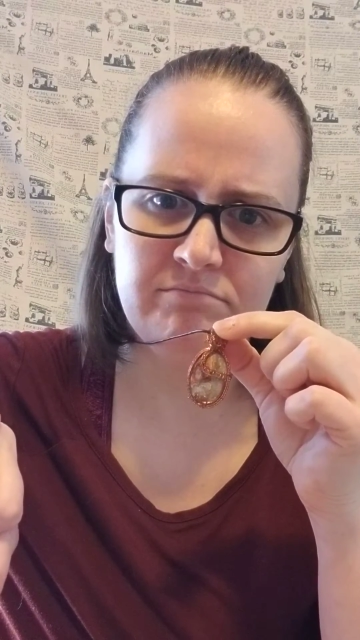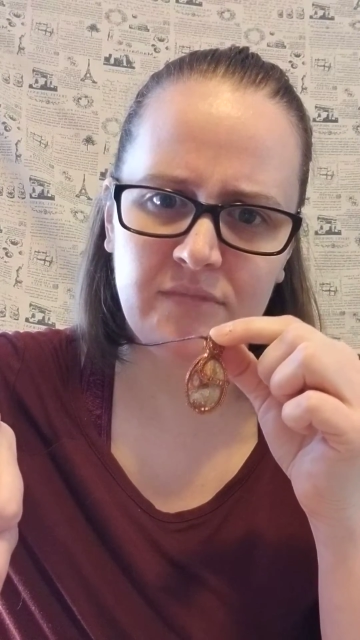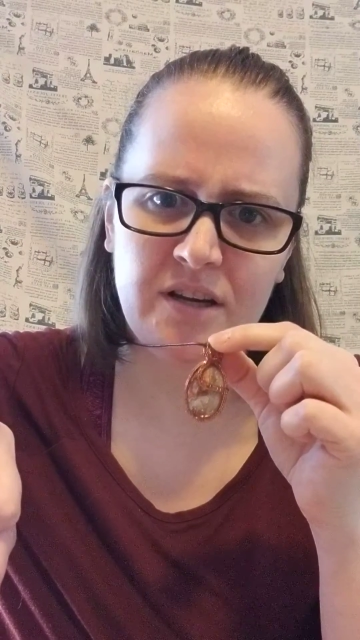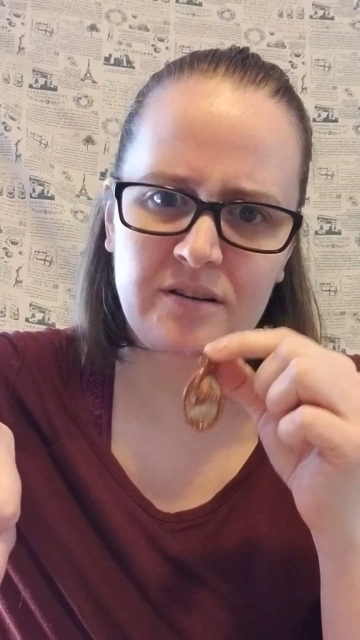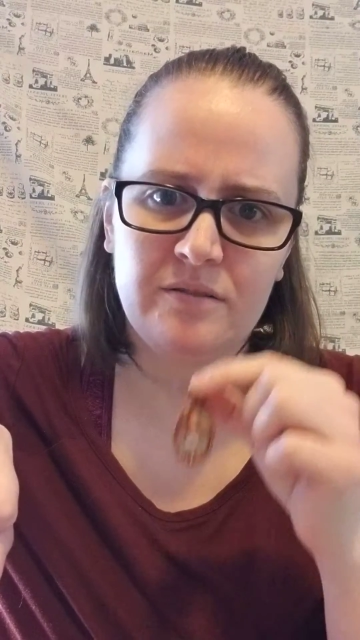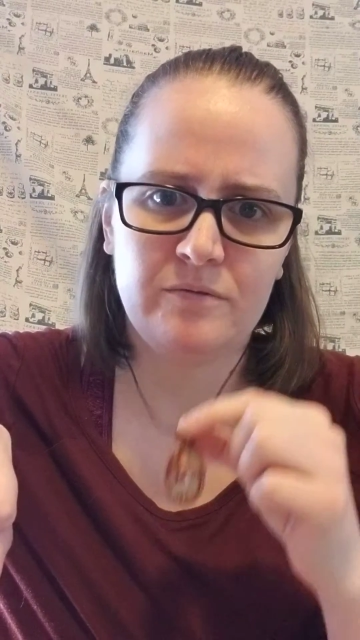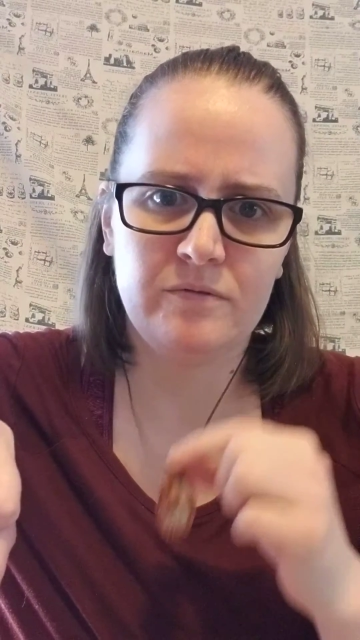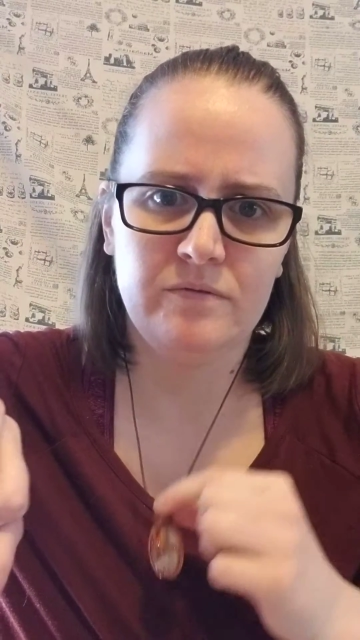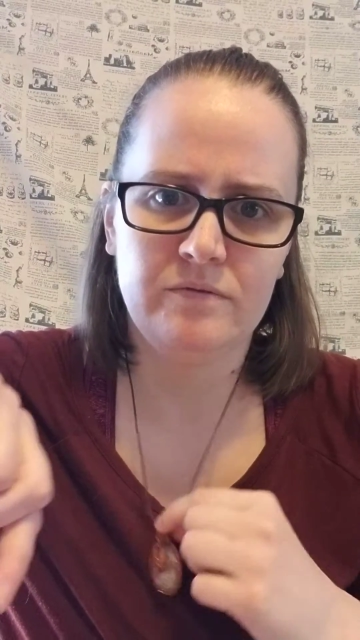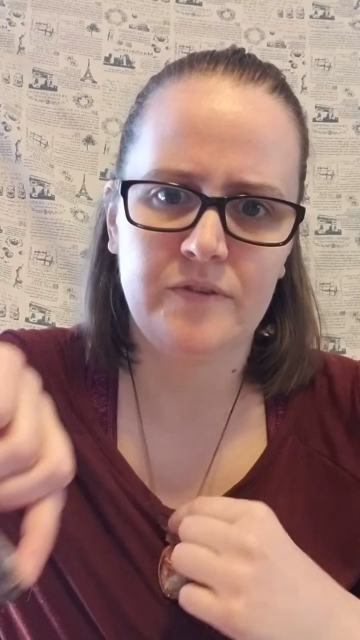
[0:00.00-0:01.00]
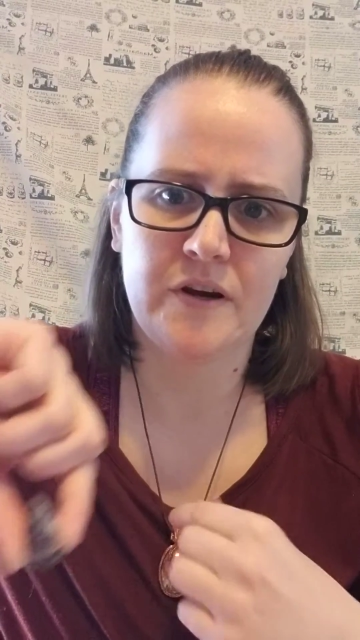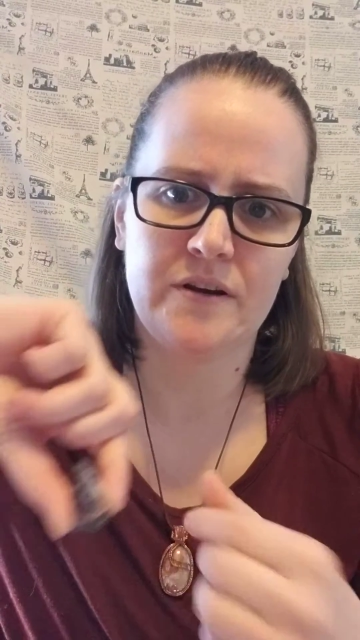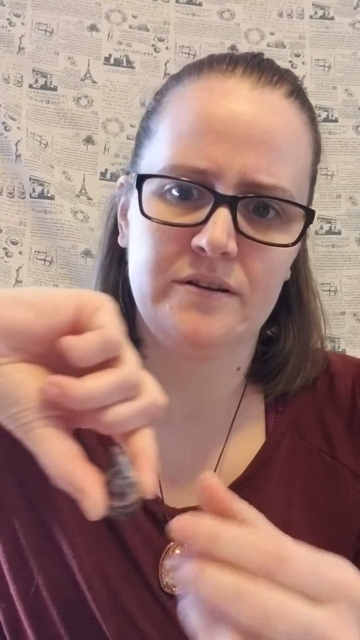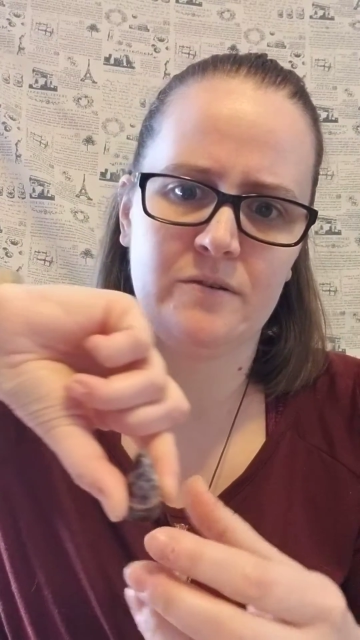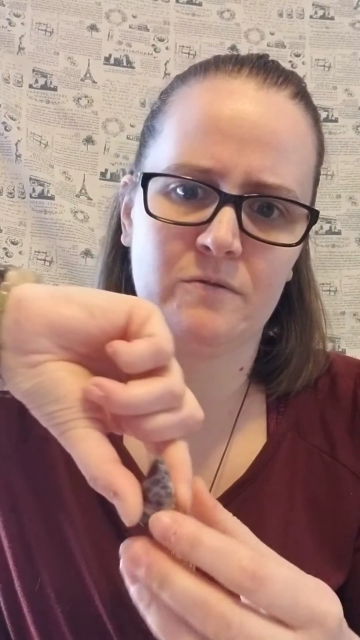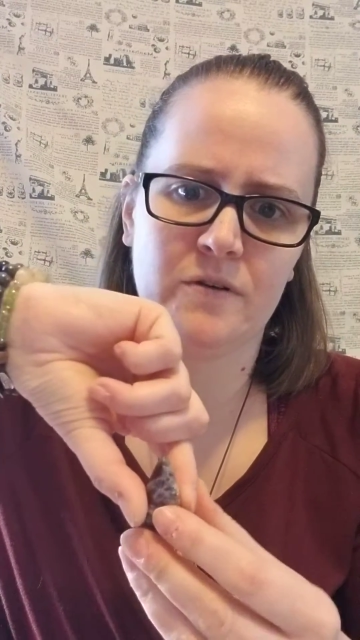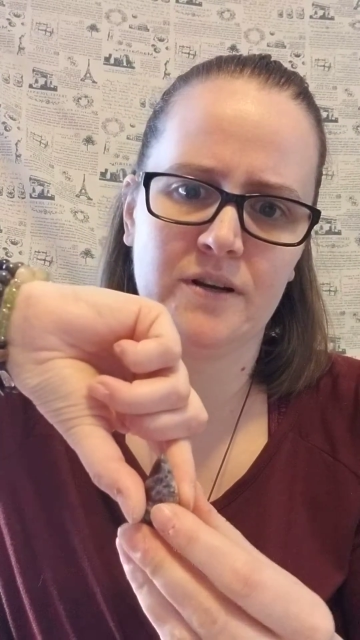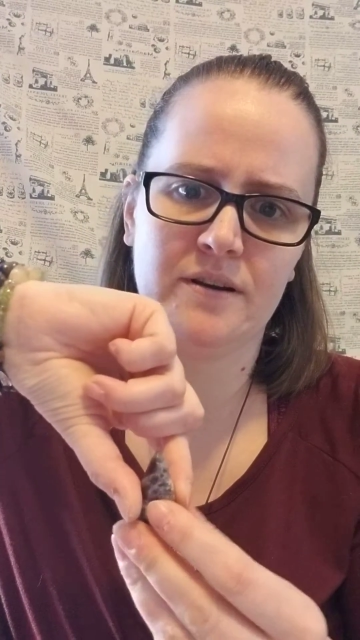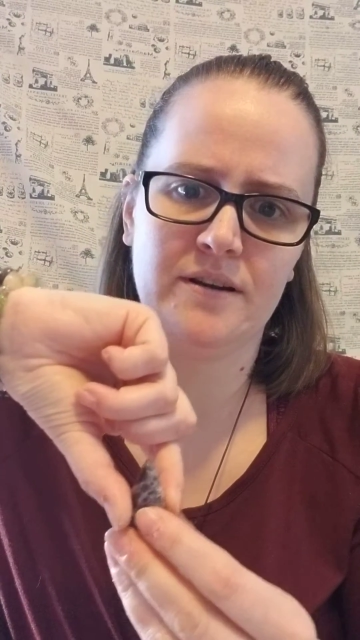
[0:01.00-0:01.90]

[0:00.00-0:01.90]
kind of very different.